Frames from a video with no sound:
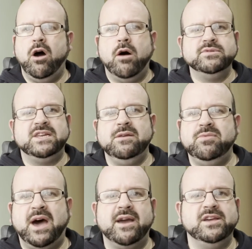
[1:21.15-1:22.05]
Obviously
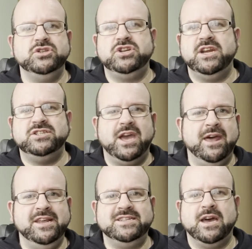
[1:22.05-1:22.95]
that can change at
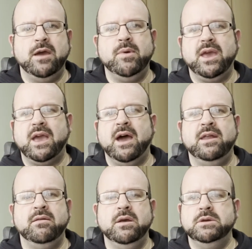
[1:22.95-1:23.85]
any time. It
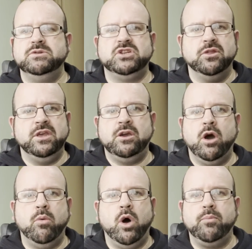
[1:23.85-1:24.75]
can suddenly
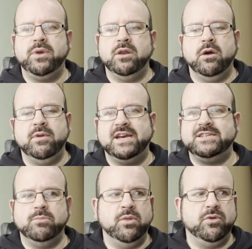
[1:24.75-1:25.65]
go up, you know,
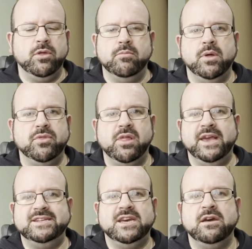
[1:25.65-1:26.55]
next month or the month later.